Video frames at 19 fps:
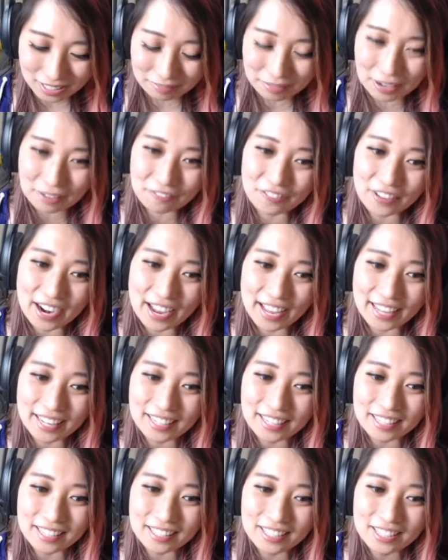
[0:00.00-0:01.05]
my friend
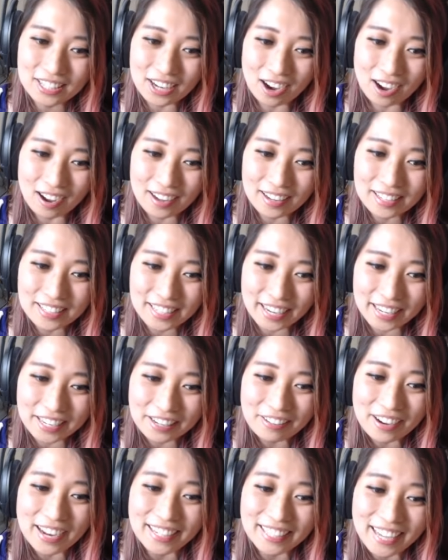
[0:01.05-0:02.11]
John,
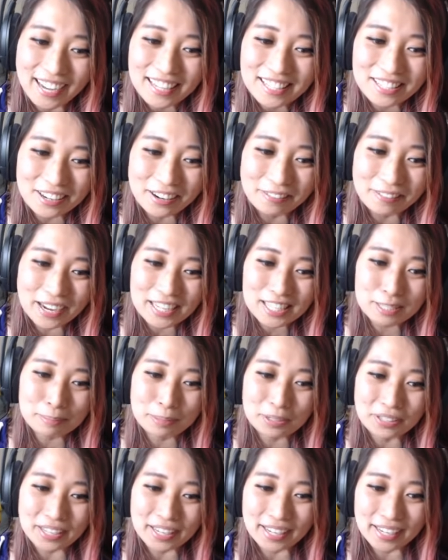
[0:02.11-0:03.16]
JQN. Yes, you're right,
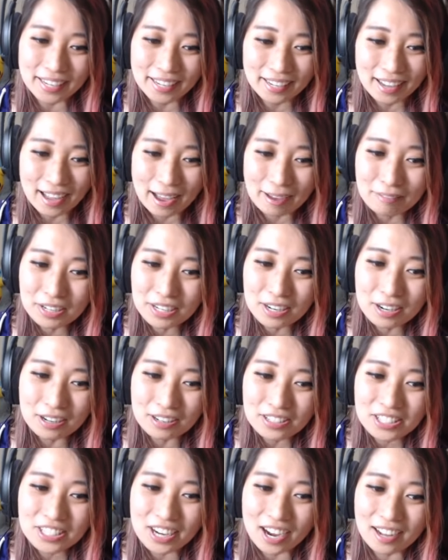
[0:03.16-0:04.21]
Spooky. I'm gonna
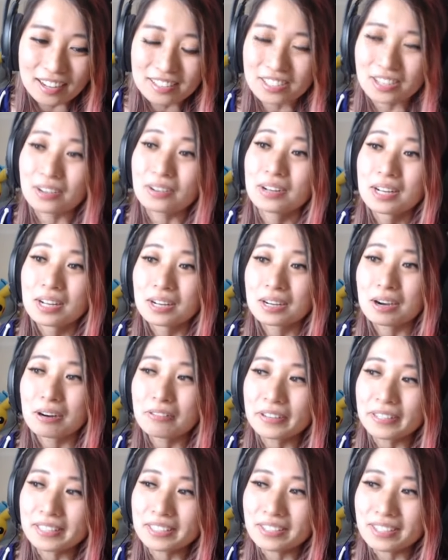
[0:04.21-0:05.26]
host John, so go
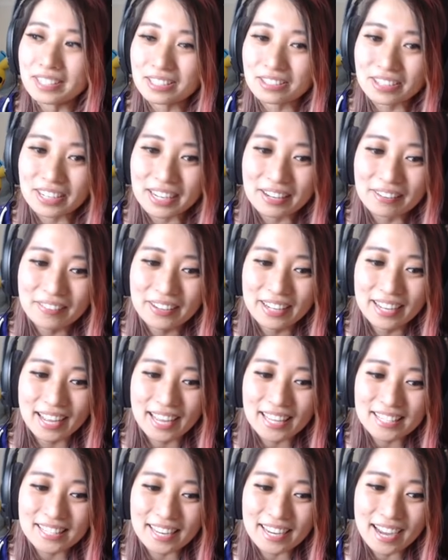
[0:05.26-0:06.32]
over to the stream
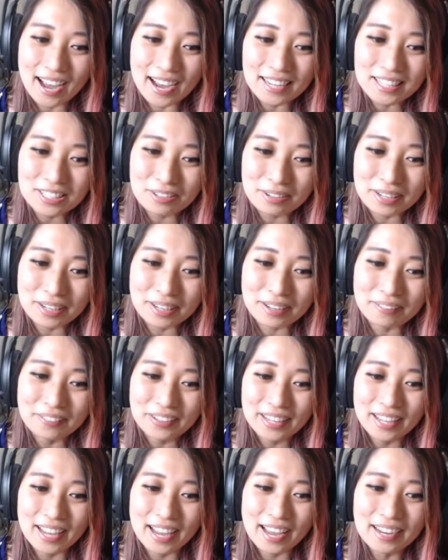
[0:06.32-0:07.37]
and say hi to him
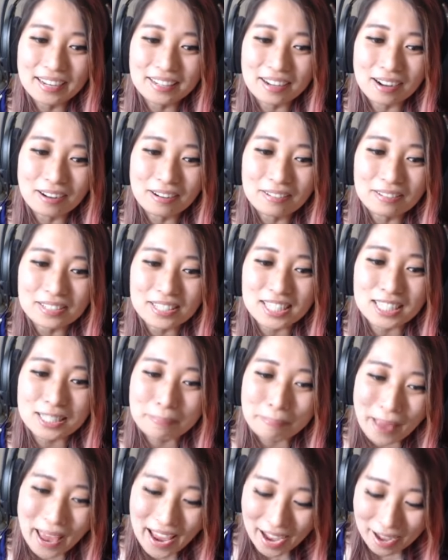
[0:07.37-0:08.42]
and go
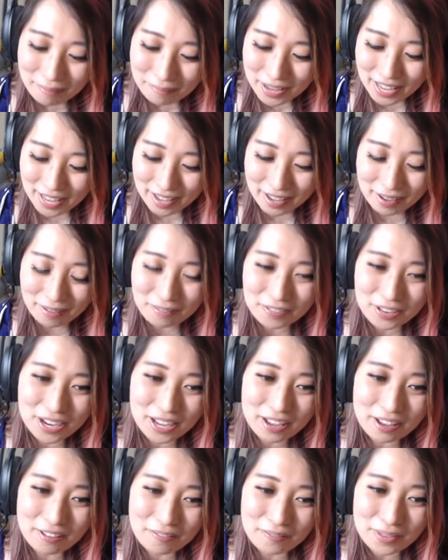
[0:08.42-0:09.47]
spam him
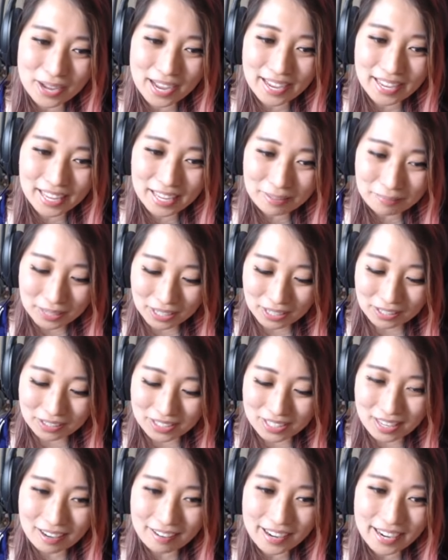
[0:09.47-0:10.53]
with my
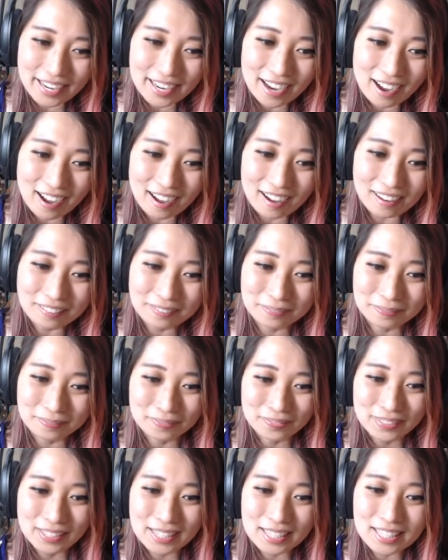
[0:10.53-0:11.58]
emotes. Alright, y'all.
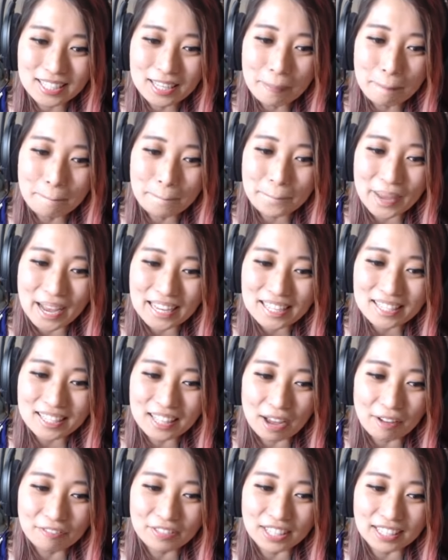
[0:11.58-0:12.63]
He's the best
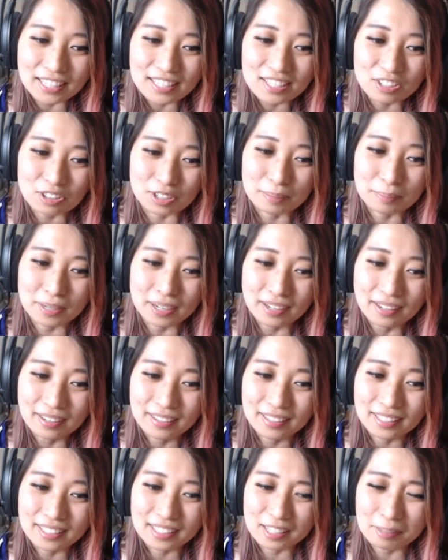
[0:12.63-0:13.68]
Love Nikki streamer.
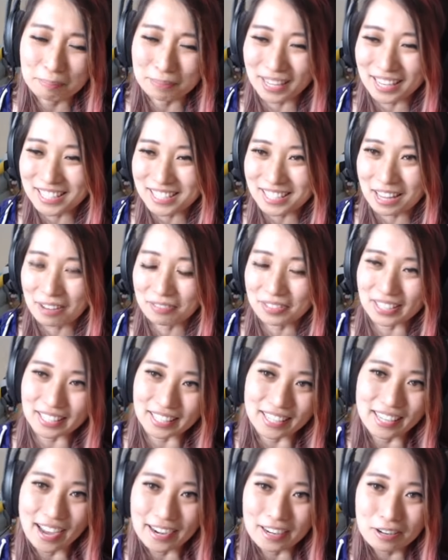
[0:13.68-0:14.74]
He plays Love
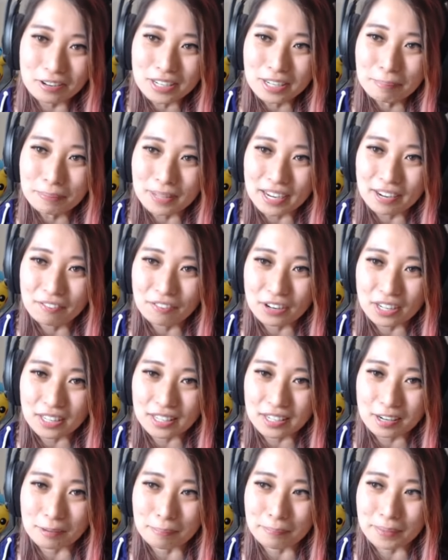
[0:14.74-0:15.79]
Nikki. I know he played for a
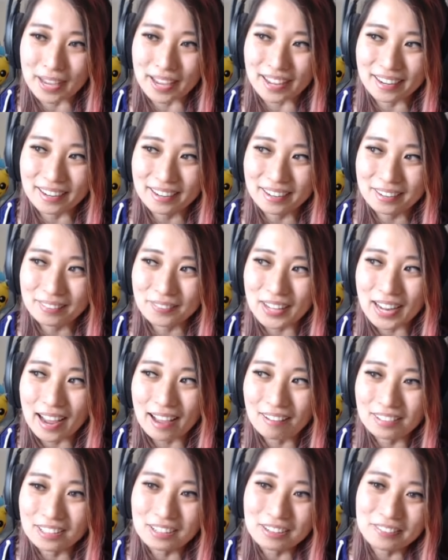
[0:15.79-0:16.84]
little bit, but I
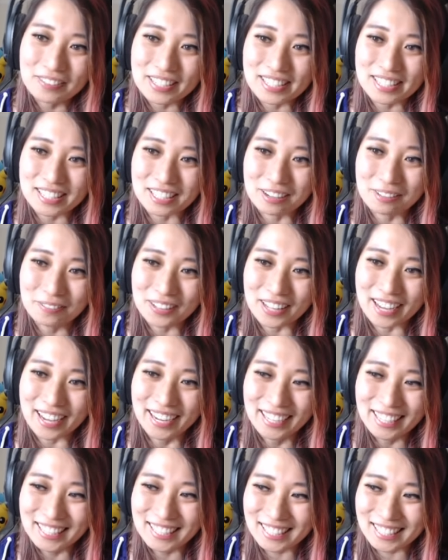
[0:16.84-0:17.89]
don't know if he still
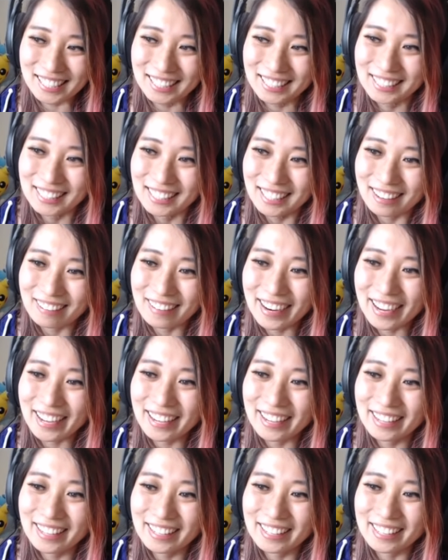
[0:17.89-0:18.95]
plays. Alright.
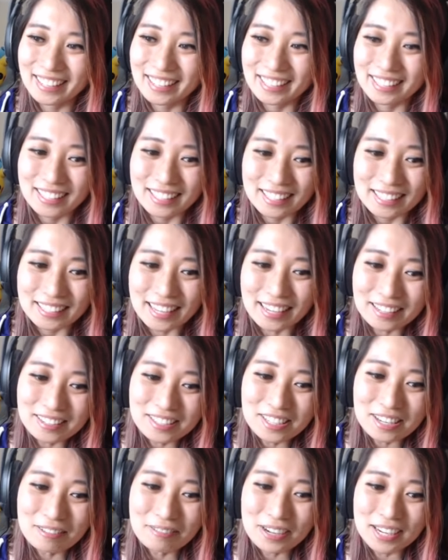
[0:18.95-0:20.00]
Thank you
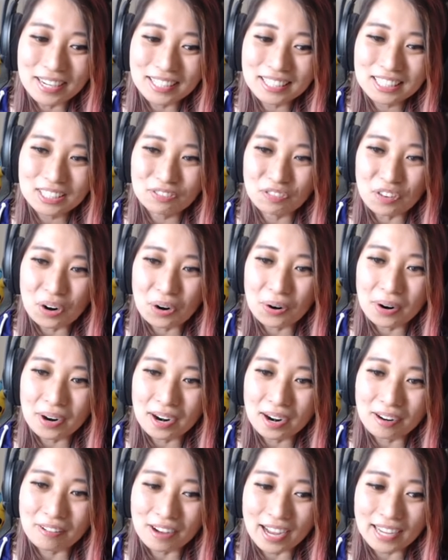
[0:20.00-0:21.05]
so much for
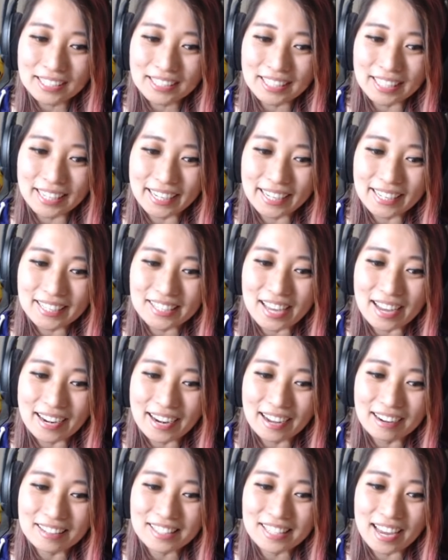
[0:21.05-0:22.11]
watching. 10
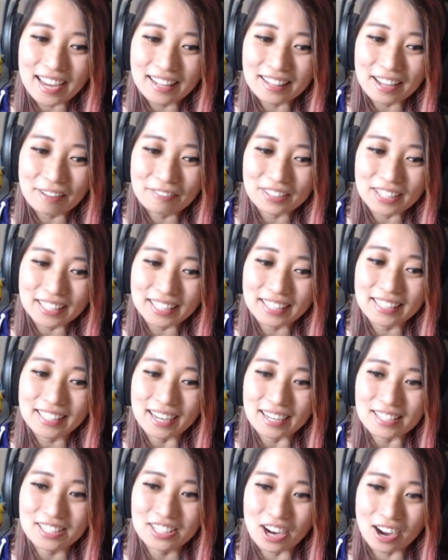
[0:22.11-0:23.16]
out of 10 love Nikki.
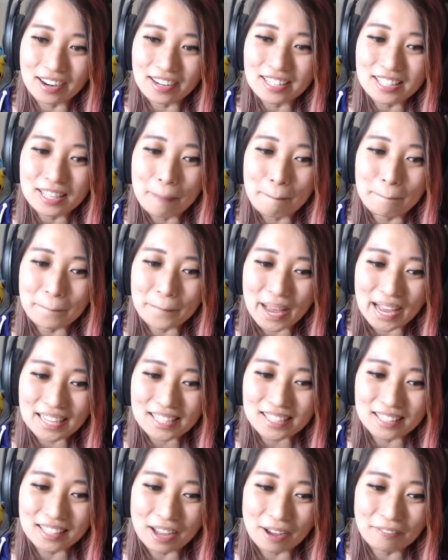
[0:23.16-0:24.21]
Yes, John is the best
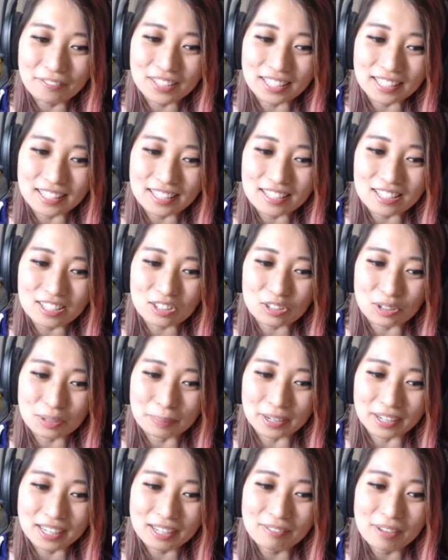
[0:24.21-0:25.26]
love Nikki
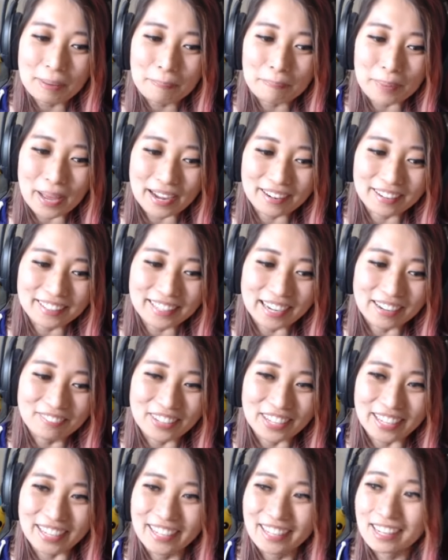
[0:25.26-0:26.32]
streamer, even better than
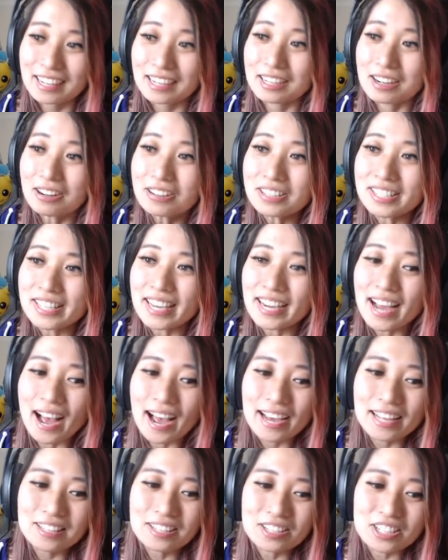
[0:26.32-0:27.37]
me. Go say
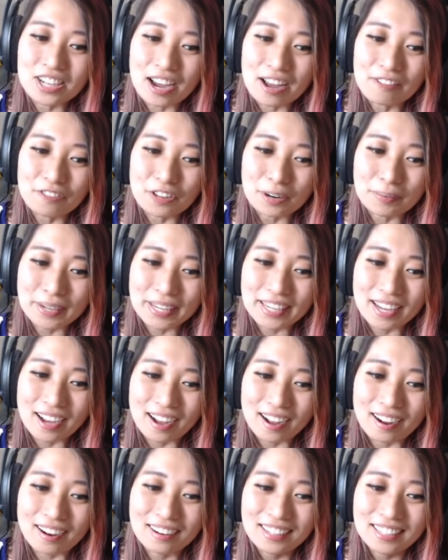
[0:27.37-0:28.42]
hi to John for me,
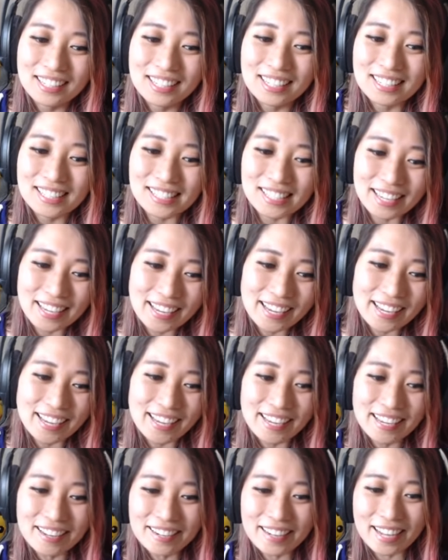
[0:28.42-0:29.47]
y'all.
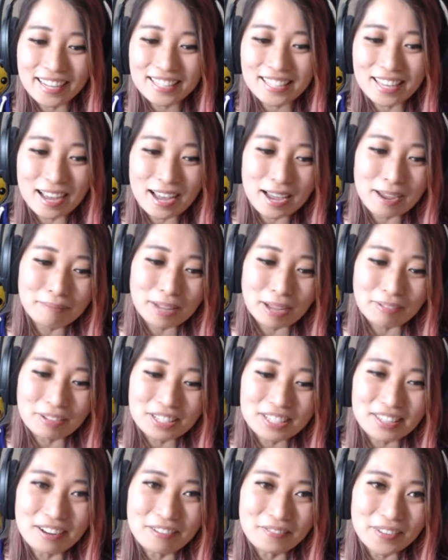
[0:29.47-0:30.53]
See you next time. Love you
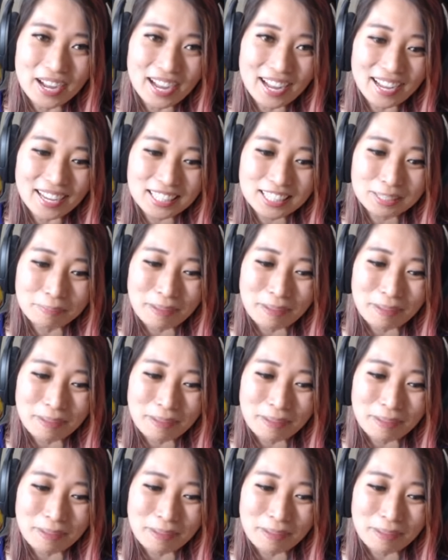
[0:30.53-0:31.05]
so much.